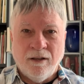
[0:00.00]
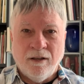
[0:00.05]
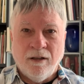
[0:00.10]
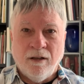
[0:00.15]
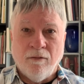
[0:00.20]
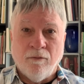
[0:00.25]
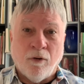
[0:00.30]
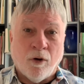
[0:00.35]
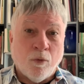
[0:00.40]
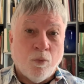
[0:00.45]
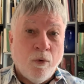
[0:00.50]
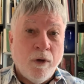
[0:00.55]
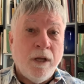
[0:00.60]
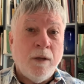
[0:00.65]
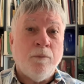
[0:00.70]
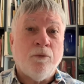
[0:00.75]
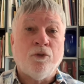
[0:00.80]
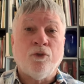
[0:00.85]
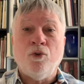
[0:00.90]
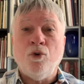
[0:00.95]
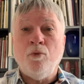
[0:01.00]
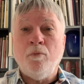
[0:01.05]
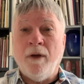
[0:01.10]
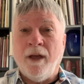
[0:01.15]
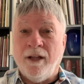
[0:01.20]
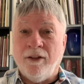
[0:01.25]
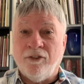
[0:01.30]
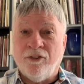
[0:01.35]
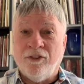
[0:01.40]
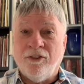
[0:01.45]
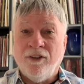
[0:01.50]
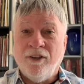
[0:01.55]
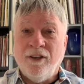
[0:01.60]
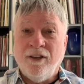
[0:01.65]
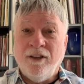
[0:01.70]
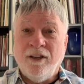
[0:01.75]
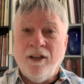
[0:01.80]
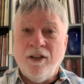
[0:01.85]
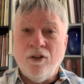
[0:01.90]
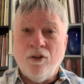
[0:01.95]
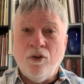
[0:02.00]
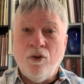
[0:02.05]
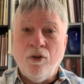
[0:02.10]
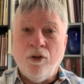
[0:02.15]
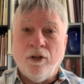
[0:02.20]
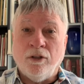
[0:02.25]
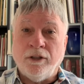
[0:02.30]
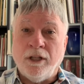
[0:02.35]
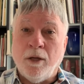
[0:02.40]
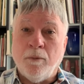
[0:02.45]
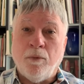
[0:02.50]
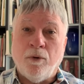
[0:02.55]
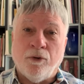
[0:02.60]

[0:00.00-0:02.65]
Juan Williams' schoolmates included Leopold